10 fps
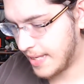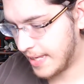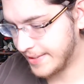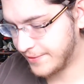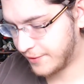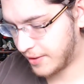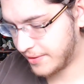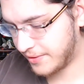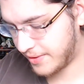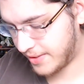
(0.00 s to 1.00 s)
As for
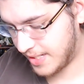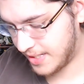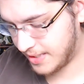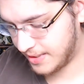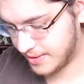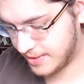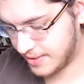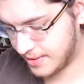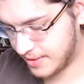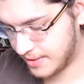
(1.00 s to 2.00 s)
other things,